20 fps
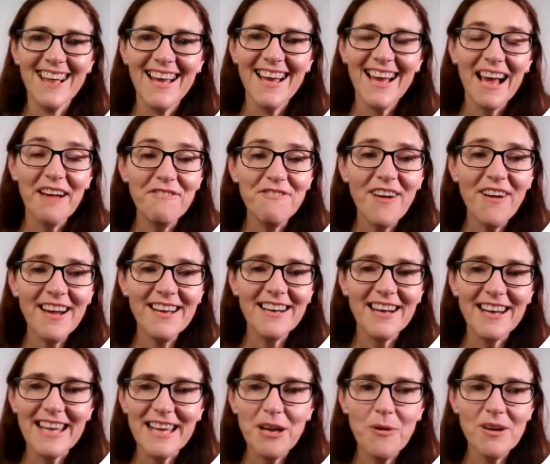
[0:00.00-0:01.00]

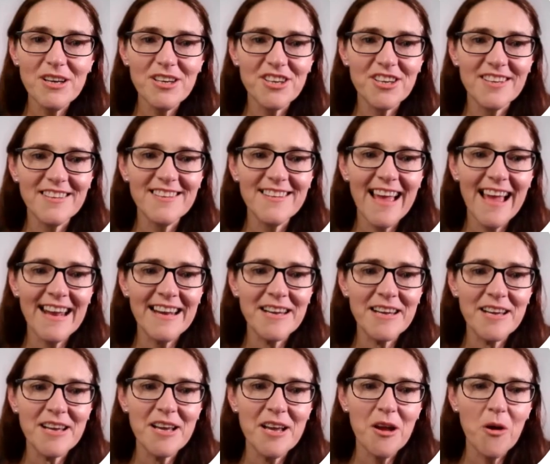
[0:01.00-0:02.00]
Finally, question 10.
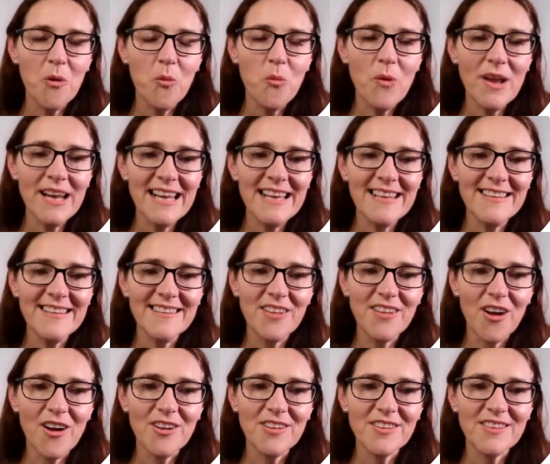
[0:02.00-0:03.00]
Winnie
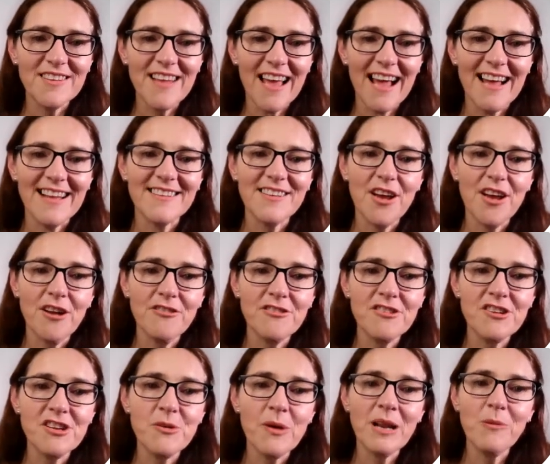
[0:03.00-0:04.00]
starts at
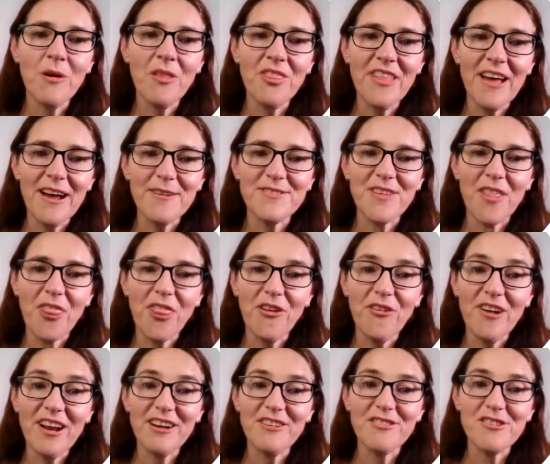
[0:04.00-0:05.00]

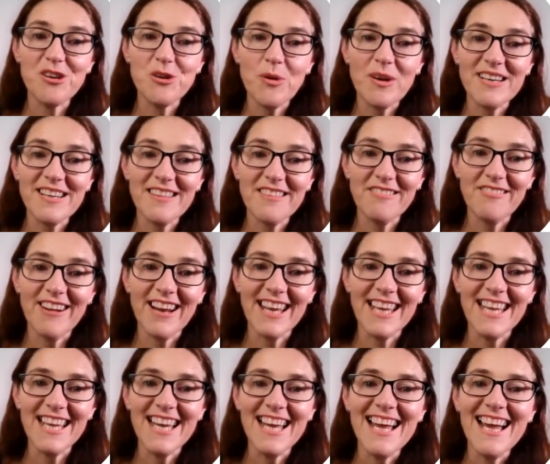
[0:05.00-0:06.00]
121,323
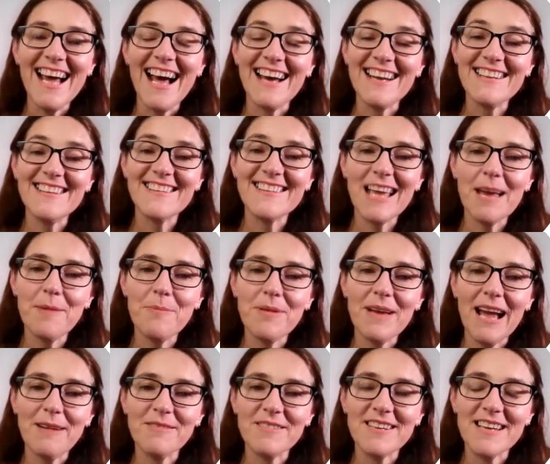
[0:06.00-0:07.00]
and has skipped
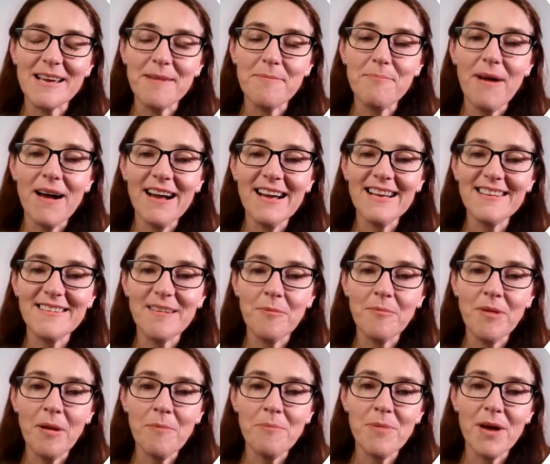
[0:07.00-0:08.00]
counting by some
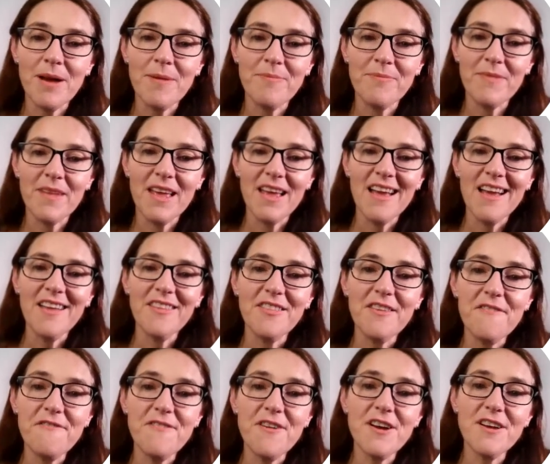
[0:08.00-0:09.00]
number. The
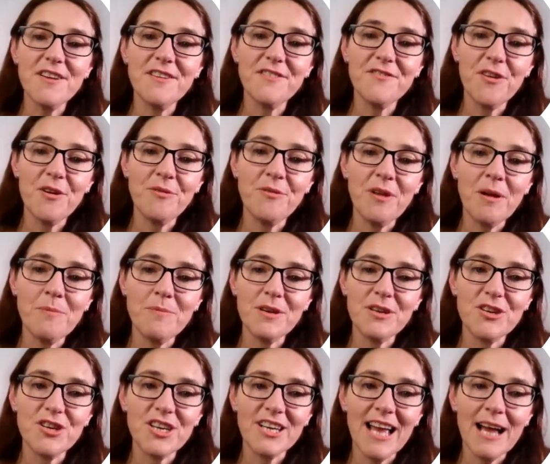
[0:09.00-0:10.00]
first few numbers
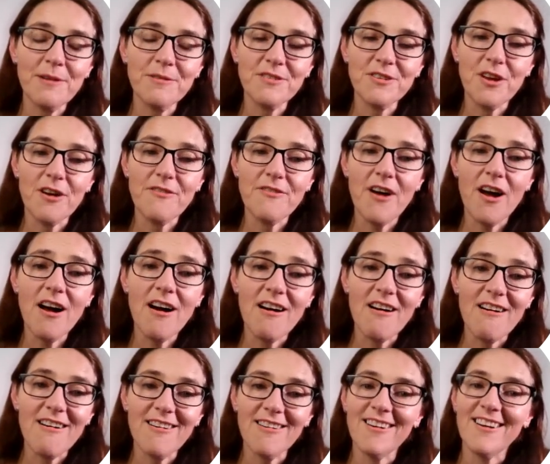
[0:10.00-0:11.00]
she counts off
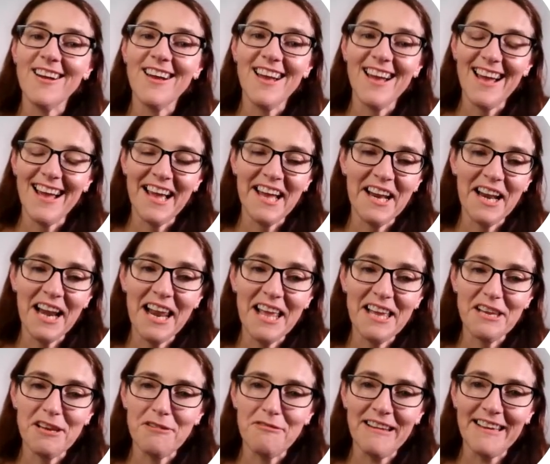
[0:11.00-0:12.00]
are, and I'll
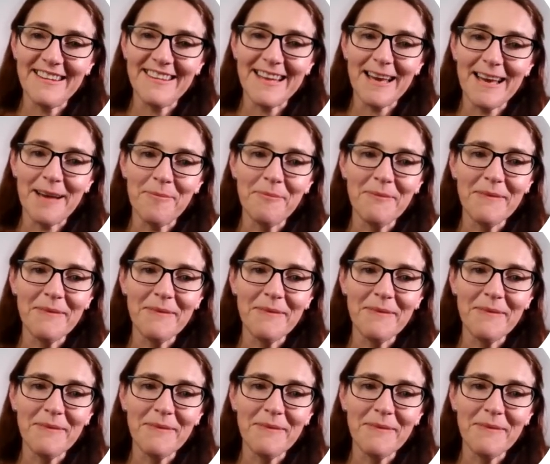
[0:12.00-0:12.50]
let you read them.